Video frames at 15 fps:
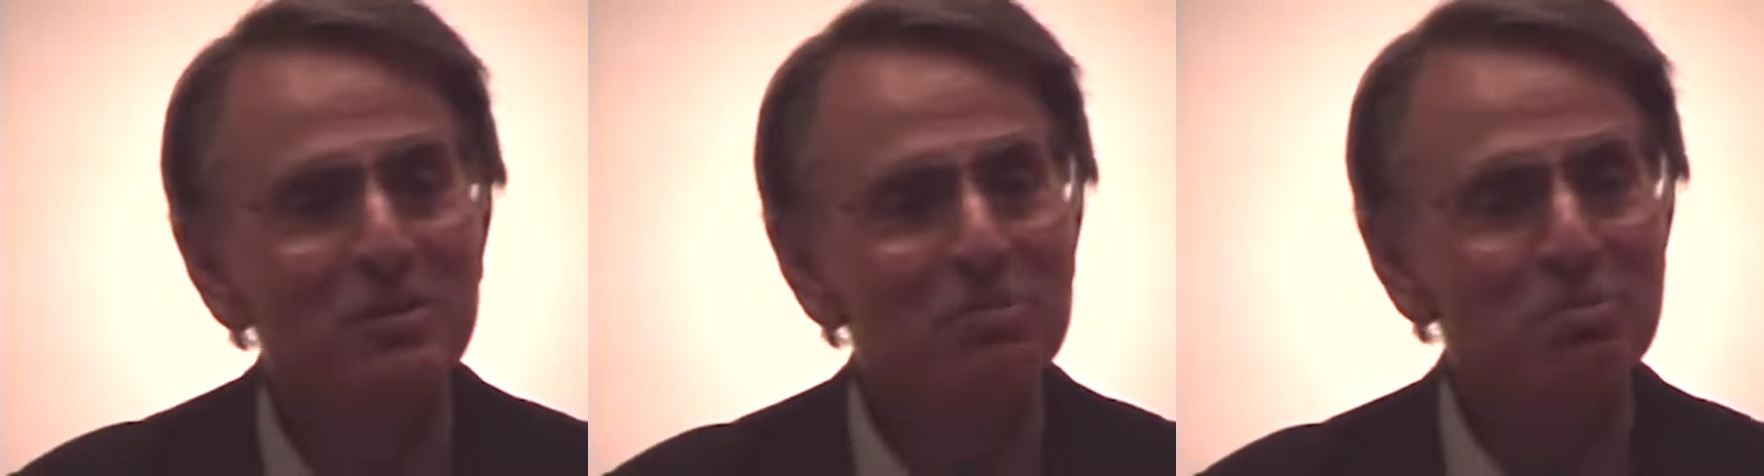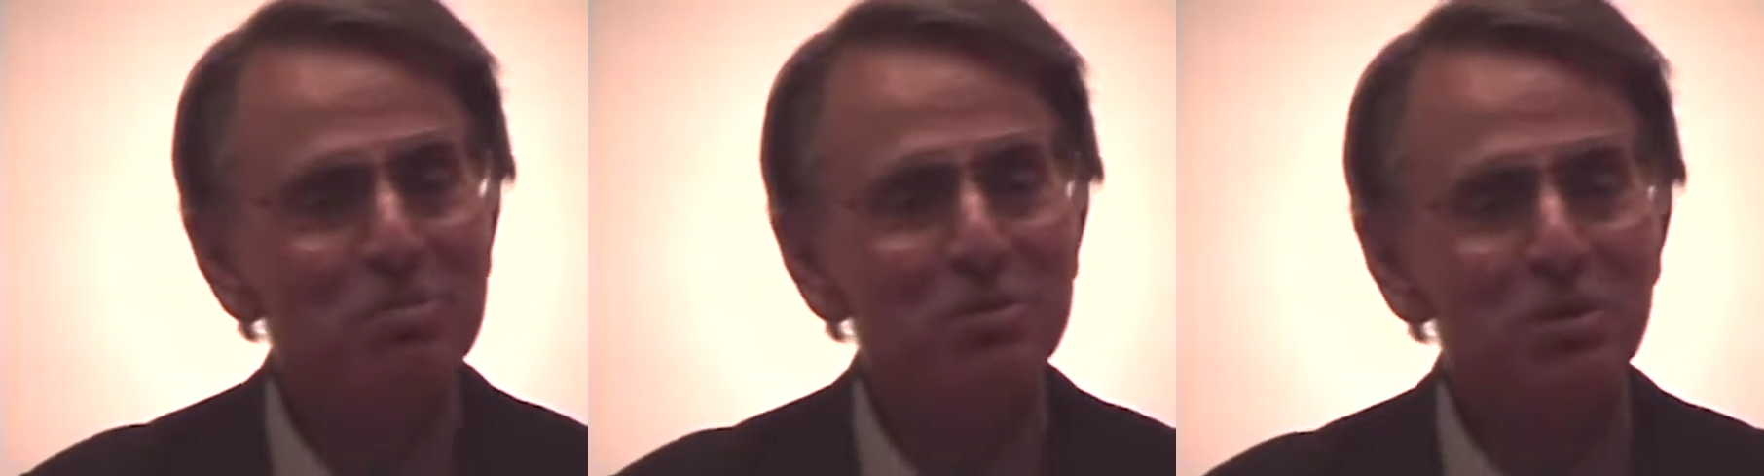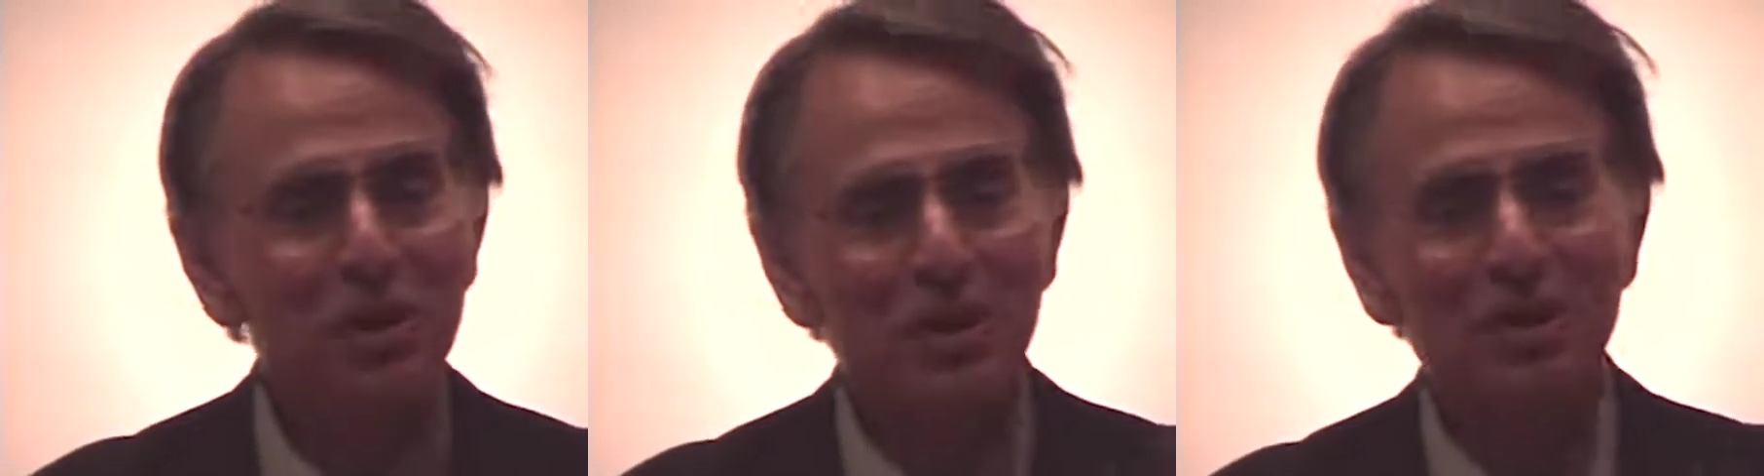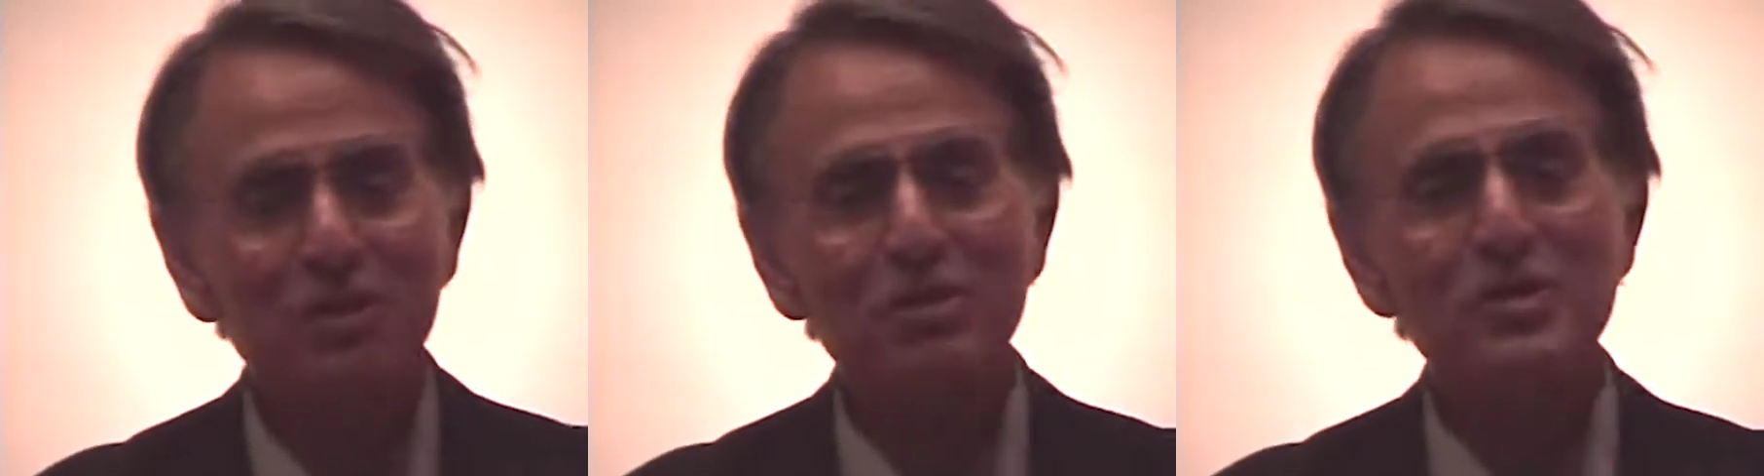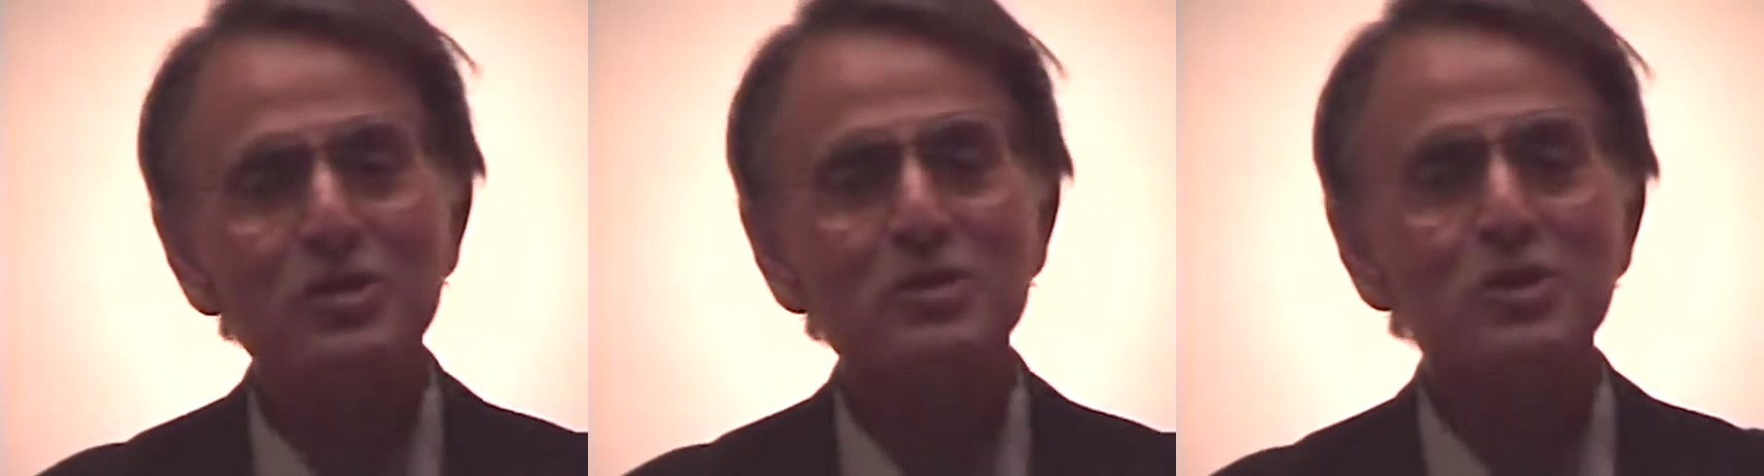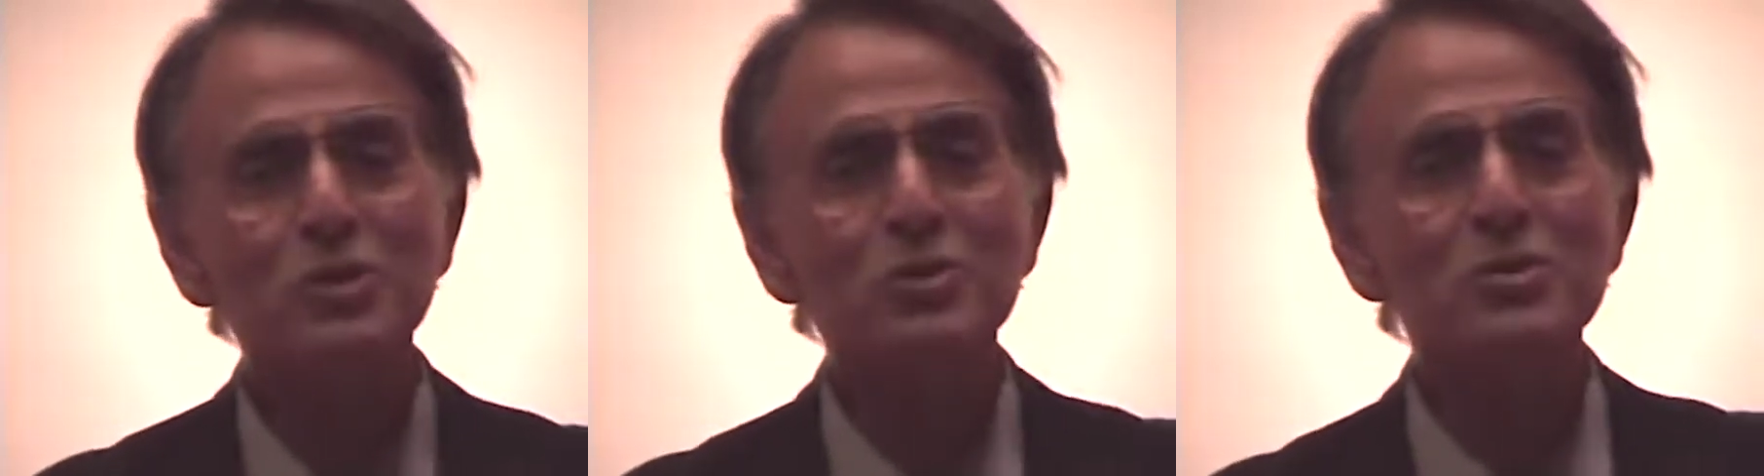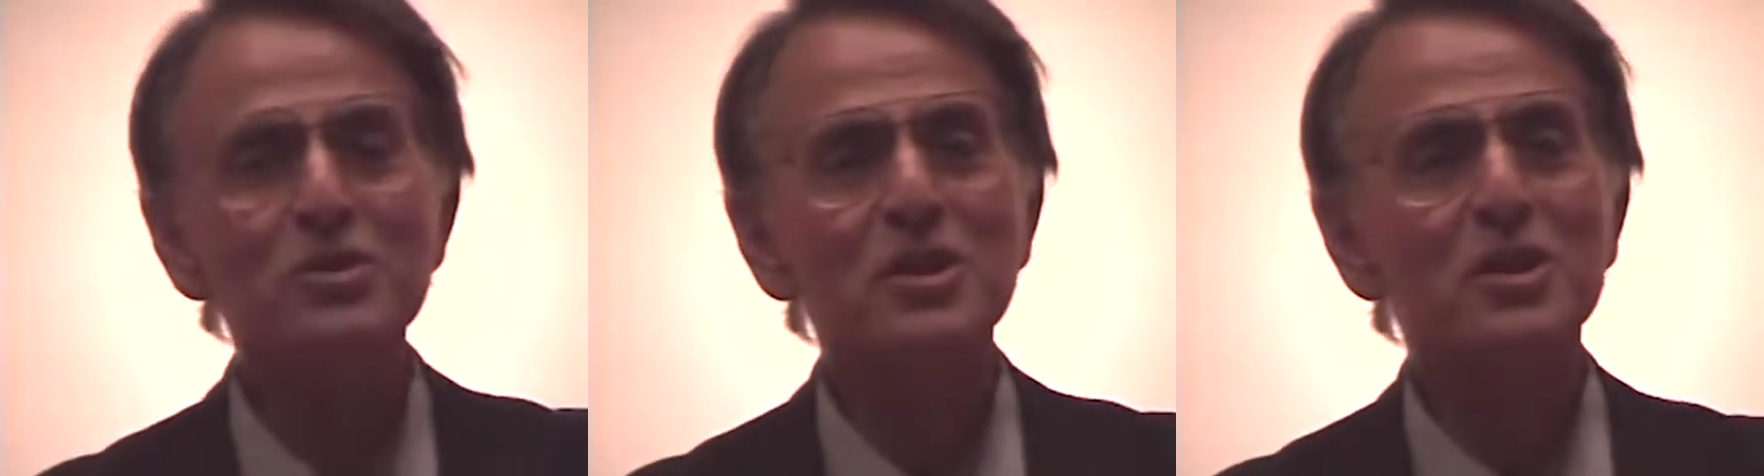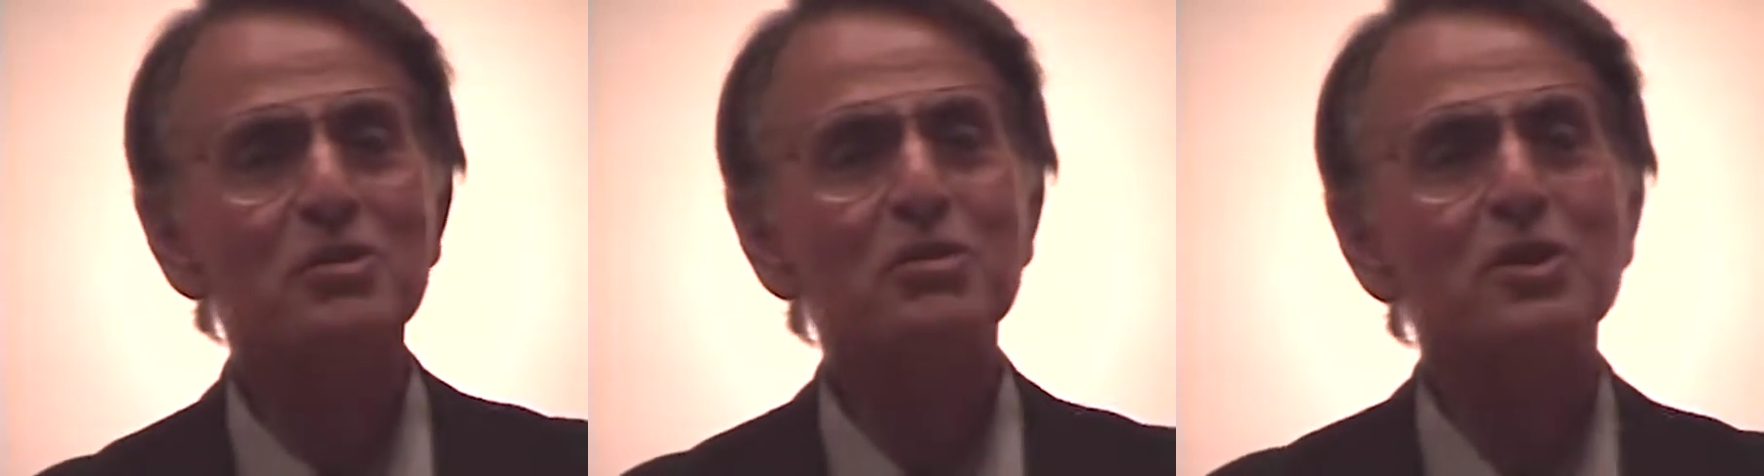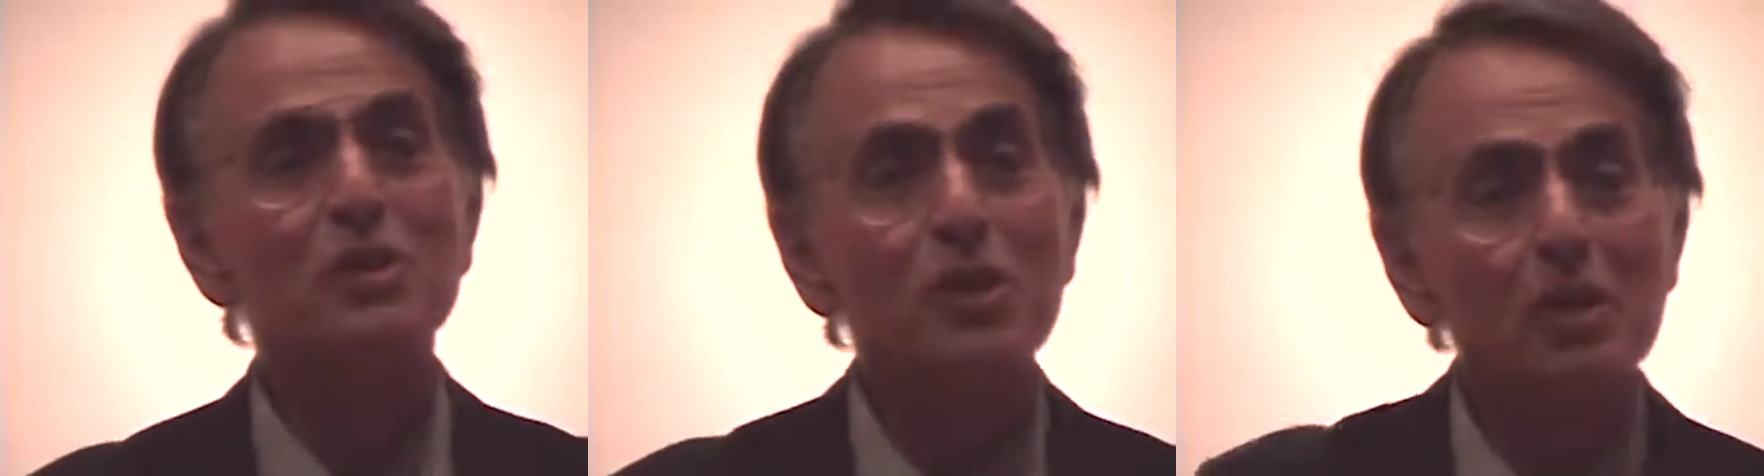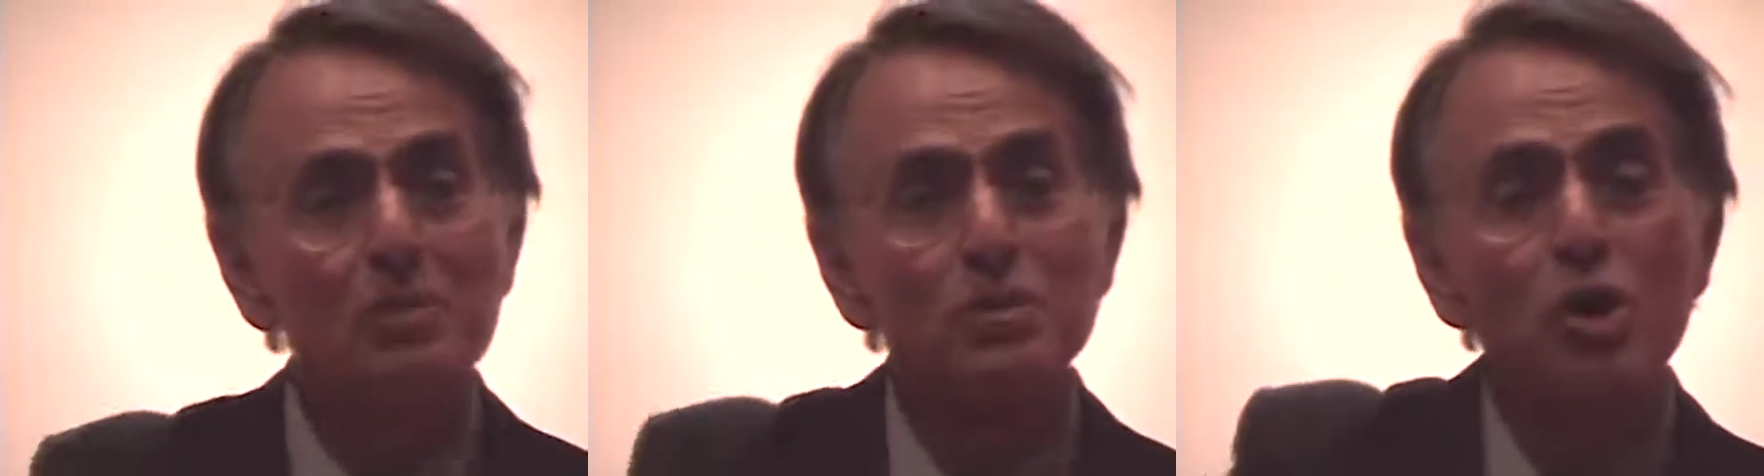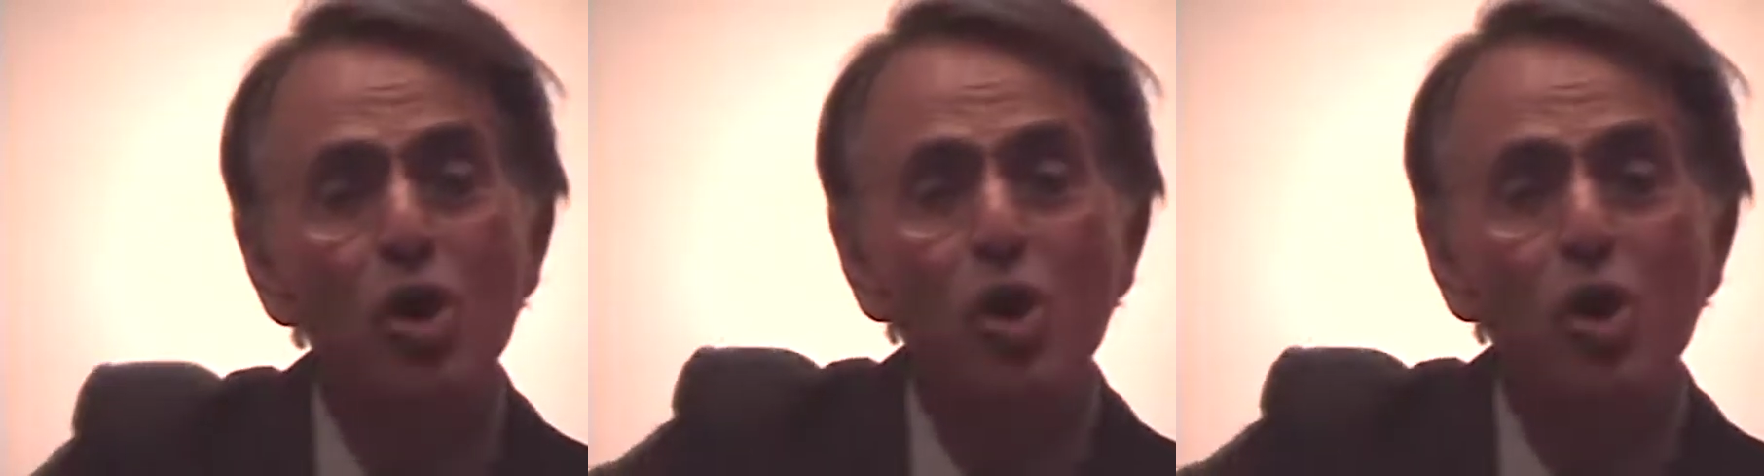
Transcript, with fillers: pluck the stones out of their arms,